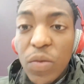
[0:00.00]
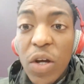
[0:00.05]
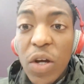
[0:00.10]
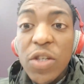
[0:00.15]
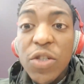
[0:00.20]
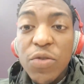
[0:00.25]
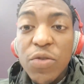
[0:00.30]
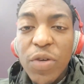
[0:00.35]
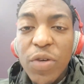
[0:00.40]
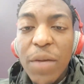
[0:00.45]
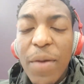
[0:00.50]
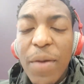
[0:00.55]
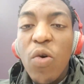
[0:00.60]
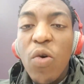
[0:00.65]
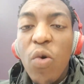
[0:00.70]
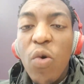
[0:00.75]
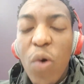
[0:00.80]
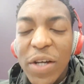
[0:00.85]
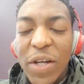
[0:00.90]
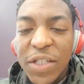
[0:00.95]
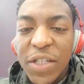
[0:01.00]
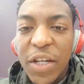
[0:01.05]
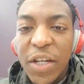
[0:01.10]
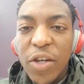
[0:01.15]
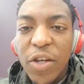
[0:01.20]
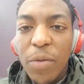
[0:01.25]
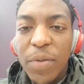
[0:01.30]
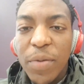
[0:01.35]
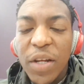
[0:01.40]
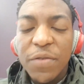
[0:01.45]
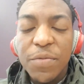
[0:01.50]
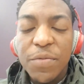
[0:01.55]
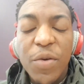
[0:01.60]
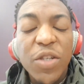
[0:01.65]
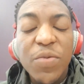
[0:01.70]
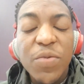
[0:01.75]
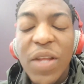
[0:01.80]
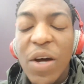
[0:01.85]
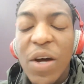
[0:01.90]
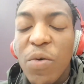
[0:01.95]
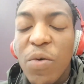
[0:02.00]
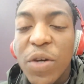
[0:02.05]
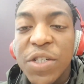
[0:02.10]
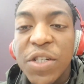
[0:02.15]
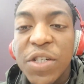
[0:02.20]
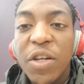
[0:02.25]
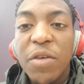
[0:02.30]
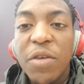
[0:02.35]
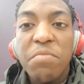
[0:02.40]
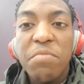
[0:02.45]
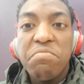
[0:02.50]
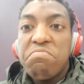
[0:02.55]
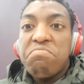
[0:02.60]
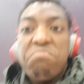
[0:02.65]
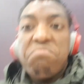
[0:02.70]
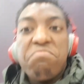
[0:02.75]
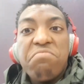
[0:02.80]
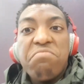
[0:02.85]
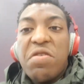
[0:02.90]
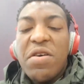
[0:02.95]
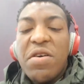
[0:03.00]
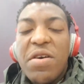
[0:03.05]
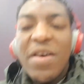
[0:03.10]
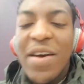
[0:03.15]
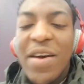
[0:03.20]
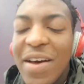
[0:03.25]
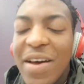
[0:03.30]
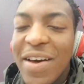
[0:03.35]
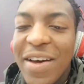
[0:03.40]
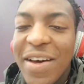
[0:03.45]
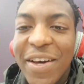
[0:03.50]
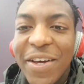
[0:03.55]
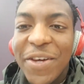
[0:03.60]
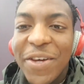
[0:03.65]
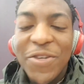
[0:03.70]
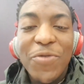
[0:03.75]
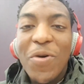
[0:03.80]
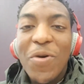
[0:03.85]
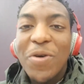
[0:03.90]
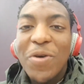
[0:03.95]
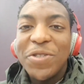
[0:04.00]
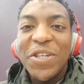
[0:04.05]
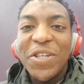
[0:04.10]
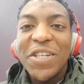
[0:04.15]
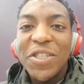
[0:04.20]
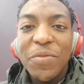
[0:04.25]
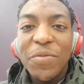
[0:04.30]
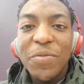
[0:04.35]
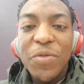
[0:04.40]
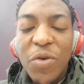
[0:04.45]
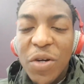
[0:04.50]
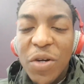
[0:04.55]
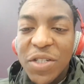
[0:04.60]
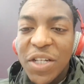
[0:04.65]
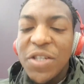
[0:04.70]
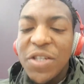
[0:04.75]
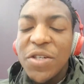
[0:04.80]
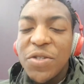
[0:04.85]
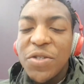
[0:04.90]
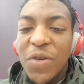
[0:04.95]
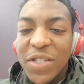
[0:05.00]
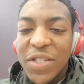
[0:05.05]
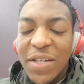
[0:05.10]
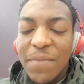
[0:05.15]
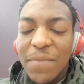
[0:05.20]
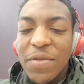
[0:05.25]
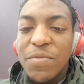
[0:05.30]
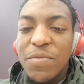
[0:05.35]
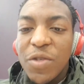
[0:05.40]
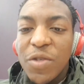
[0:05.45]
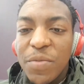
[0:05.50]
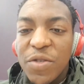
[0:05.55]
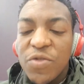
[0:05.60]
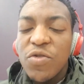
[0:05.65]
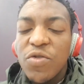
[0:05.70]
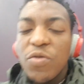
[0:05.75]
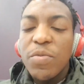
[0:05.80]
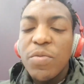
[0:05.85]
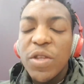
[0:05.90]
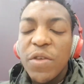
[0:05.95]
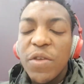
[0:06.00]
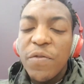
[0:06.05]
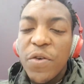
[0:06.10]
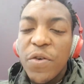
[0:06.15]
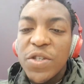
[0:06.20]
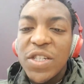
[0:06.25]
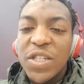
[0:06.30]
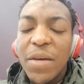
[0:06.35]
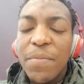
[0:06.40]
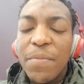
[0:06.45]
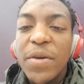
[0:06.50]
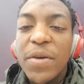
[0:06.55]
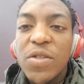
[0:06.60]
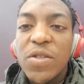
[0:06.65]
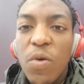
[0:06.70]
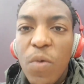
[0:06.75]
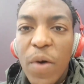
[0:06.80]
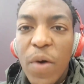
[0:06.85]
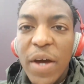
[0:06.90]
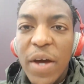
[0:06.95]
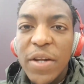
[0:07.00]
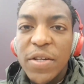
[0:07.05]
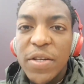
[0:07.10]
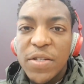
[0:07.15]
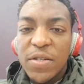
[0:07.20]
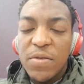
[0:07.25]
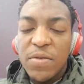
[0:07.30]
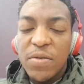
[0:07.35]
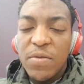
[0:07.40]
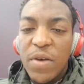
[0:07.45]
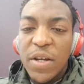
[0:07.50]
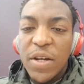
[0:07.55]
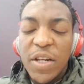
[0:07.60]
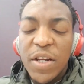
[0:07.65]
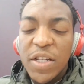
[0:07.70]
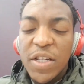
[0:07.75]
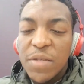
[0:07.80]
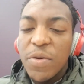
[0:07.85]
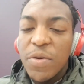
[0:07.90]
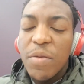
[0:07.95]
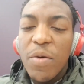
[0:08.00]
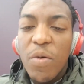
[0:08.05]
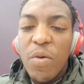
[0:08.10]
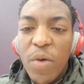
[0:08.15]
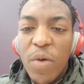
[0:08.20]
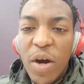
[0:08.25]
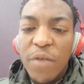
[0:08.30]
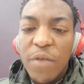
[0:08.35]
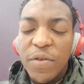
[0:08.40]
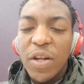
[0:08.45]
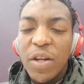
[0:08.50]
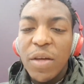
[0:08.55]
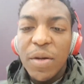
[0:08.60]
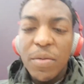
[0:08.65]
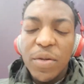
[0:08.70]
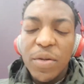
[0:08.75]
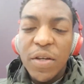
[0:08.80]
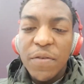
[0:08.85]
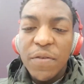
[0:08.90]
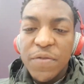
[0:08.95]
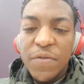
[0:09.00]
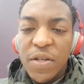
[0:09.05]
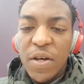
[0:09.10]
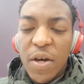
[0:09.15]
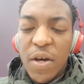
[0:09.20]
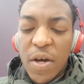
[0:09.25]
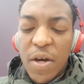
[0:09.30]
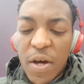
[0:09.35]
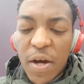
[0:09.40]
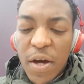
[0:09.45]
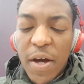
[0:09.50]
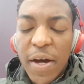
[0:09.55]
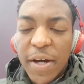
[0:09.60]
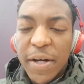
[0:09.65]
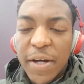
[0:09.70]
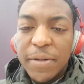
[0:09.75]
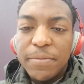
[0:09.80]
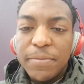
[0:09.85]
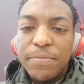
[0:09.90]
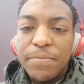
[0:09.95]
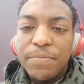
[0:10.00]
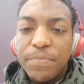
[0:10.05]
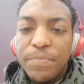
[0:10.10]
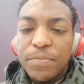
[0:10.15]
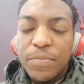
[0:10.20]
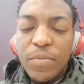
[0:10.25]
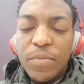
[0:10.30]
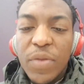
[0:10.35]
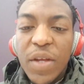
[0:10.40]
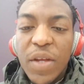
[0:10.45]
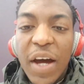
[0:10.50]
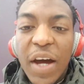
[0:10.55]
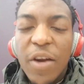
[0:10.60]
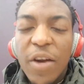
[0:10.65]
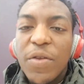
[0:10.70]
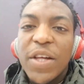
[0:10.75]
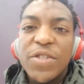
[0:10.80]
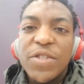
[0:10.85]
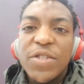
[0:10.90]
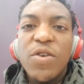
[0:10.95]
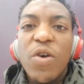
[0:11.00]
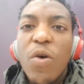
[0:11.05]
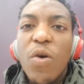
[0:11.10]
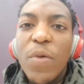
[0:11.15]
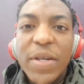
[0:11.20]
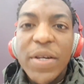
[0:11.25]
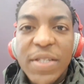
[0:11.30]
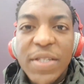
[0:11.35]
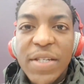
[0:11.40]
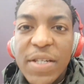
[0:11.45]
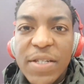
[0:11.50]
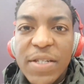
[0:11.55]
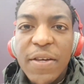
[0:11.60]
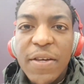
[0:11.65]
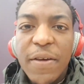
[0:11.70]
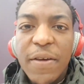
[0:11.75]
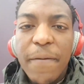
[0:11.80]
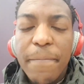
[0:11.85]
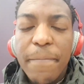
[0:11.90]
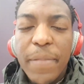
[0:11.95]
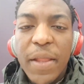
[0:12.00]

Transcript: This is really about questioning your beliefs, because without questioning them, you won't change them. You continue to accept them to be true. But the first step is awareness, right? You need to become aware of your limiting beliefs. And I know that's not always easy.